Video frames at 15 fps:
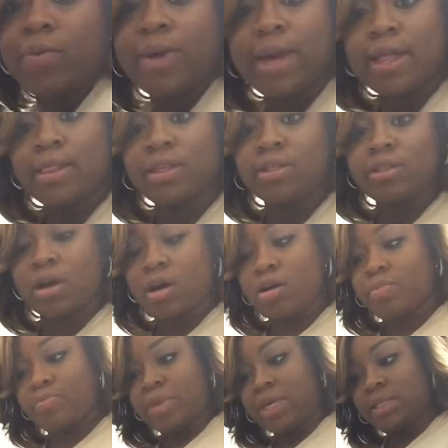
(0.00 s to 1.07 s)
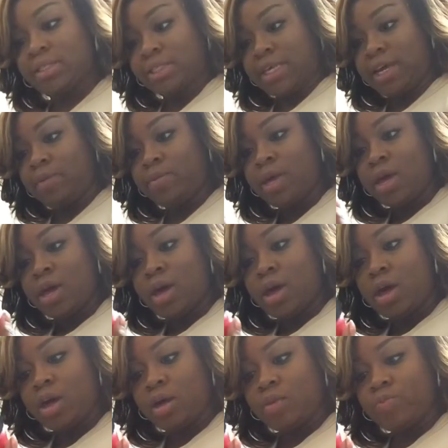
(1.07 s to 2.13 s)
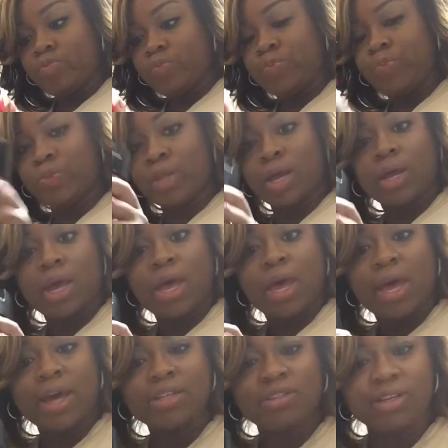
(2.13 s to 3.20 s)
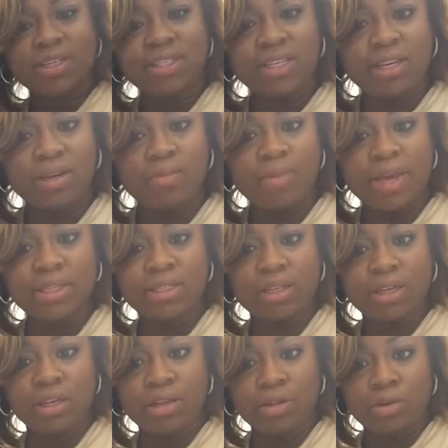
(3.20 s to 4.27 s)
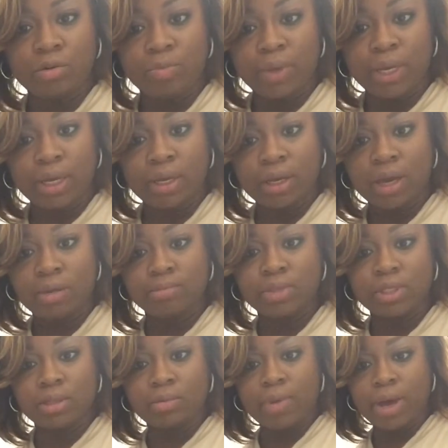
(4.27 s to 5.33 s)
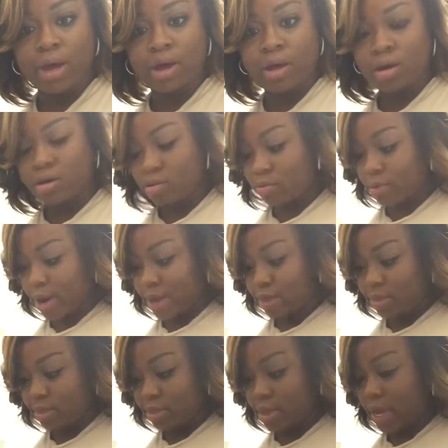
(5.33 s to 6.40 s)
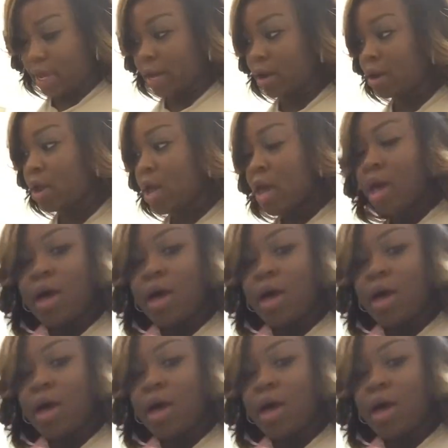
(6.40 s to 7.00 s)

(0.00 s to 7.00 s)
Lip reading: we got this all mixed up. As you can see, it makes a good little bit. It comes about right there.